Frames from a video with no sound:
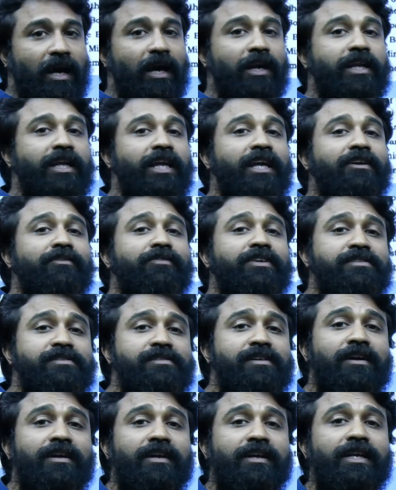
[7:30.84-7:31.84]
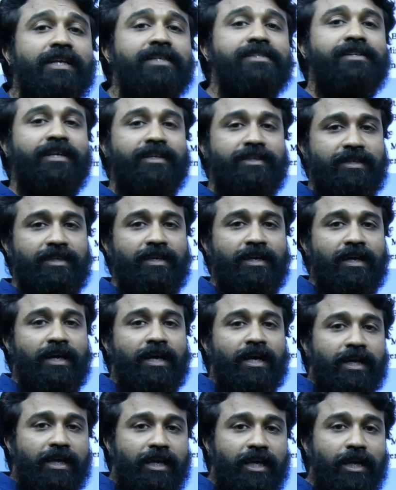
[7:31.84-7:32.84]
and key is not released yet.
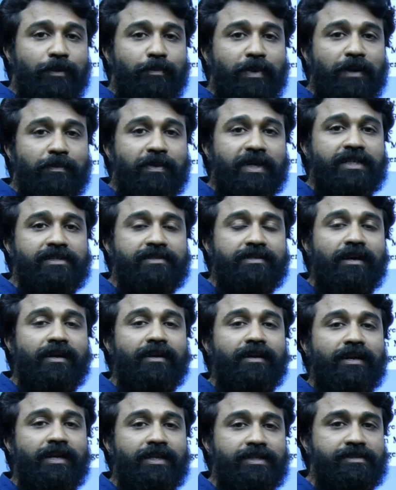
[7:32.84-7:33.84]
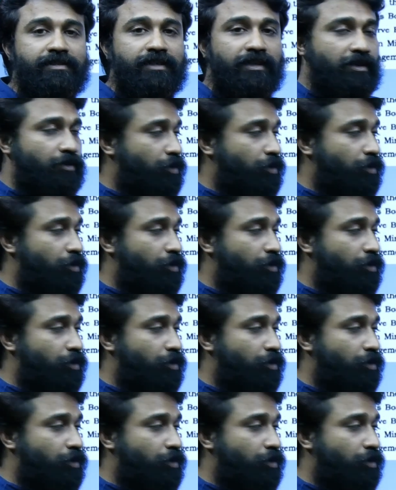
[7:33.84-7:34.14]
Key paper is not released yet.